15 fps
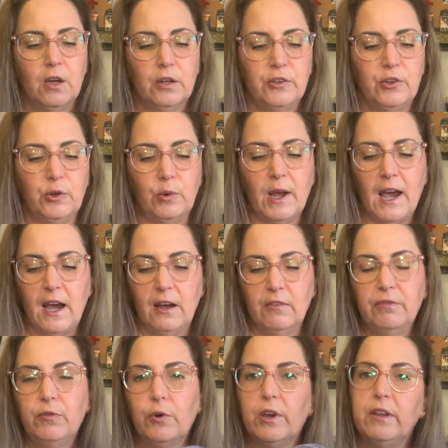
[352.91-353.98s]
to have
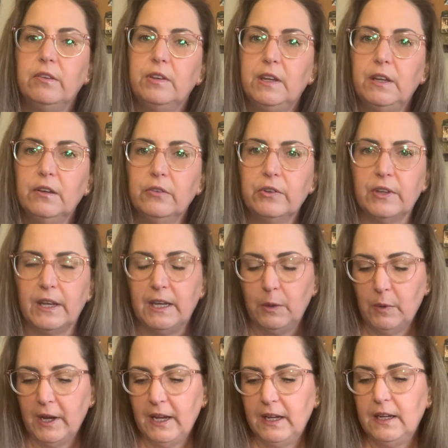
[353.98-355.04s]
for his heels
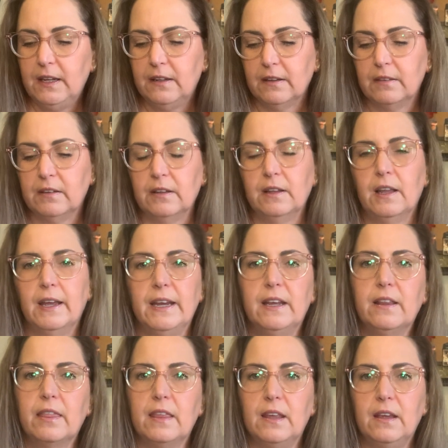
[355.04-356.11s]
anyway. He doesn't
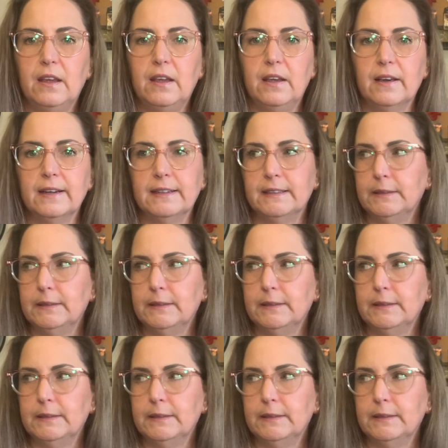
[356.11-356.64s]
like the,